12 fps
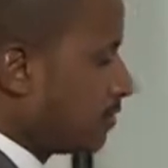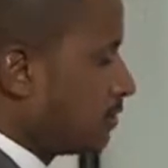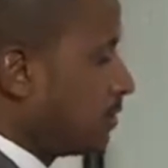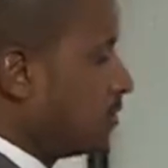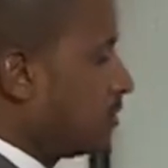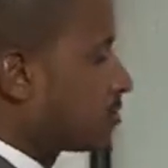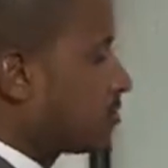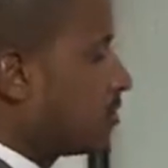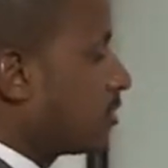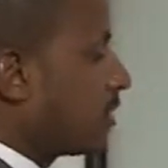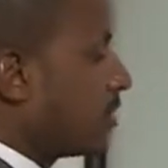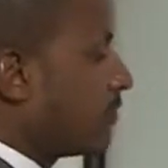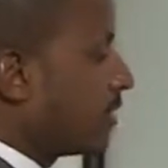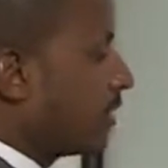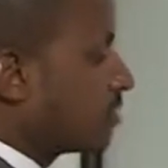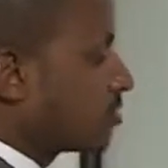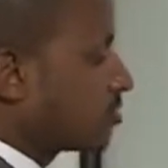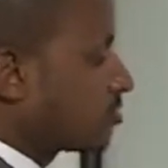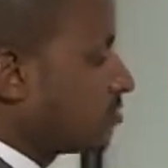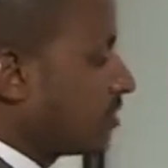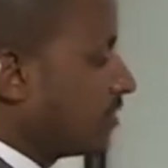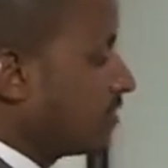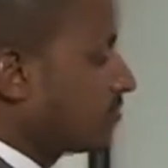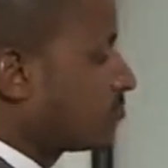is called a branch. So we
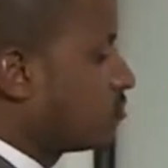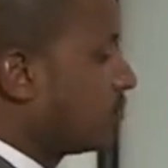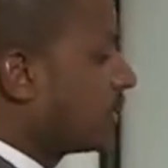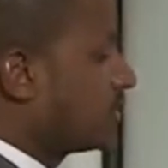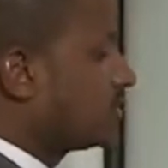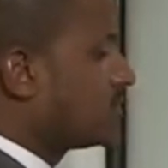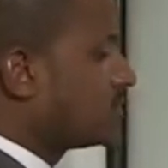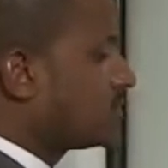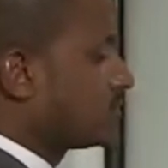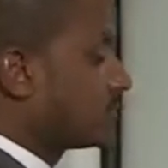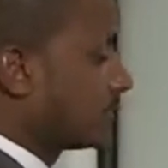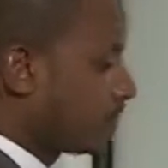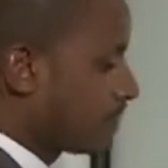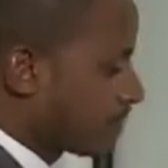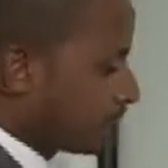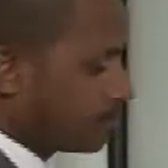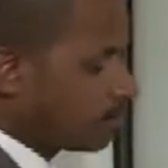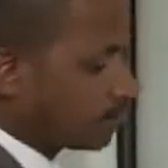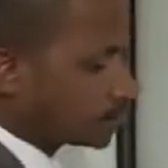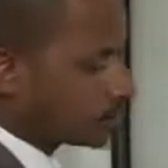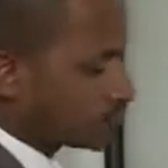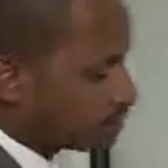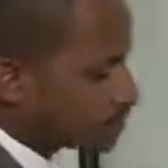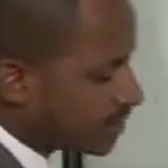have 2 branches. So
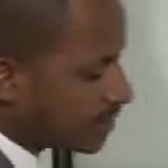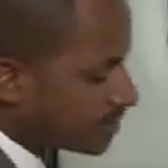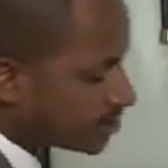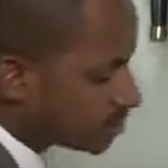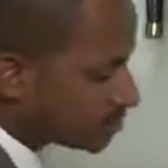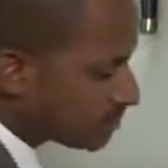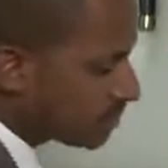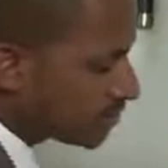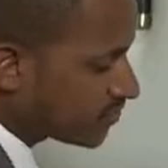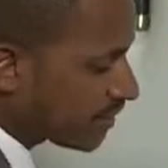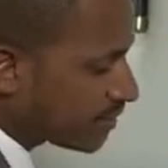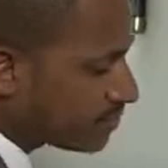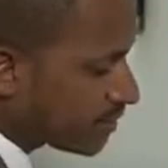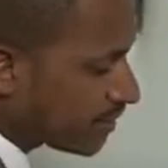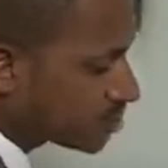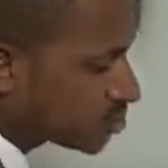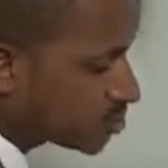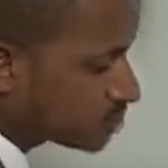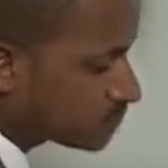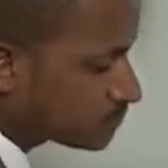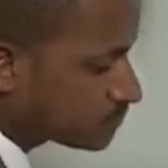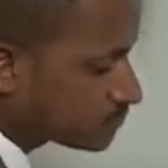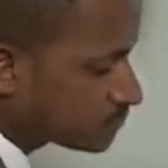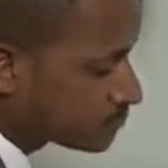this branch is a methyl branch,
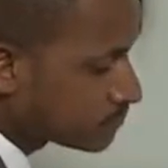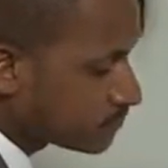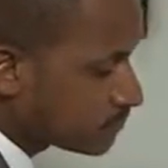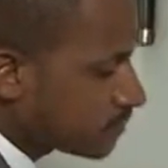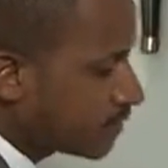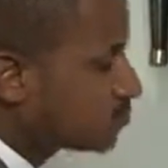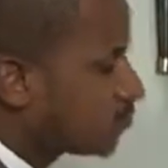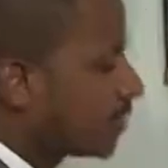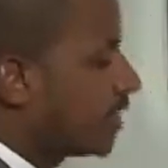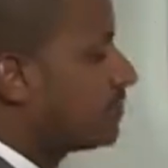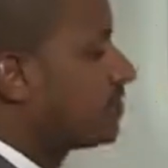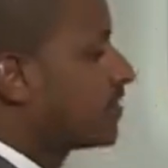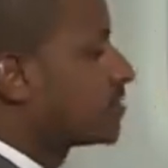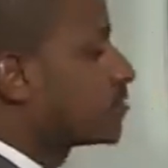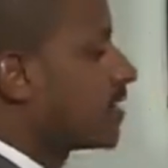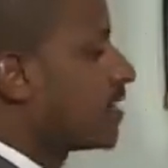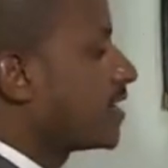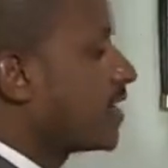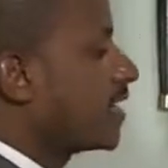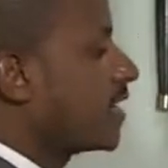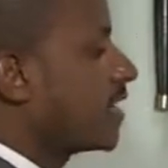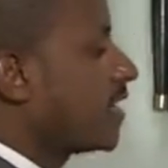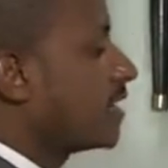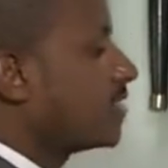as we have explained earlier,
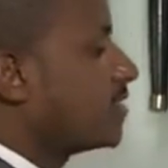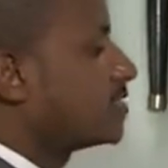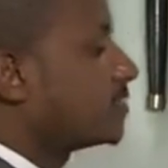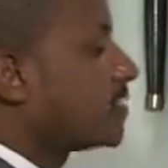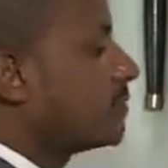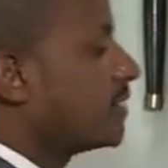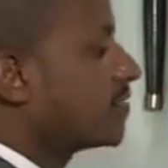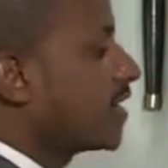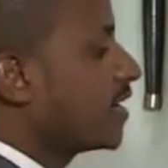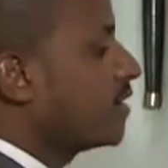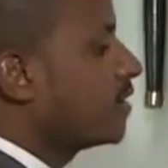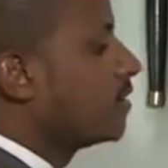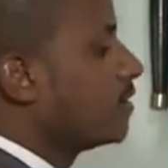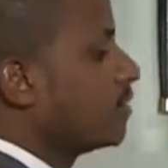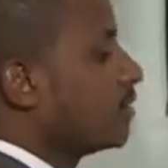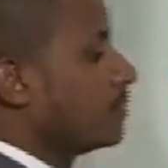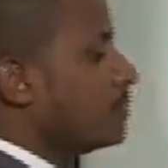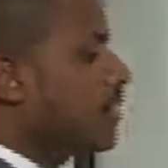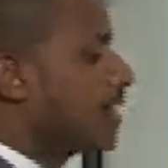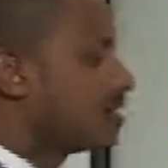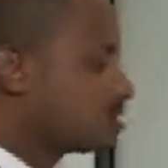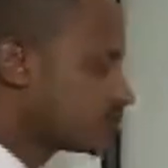and this is a methyl branch.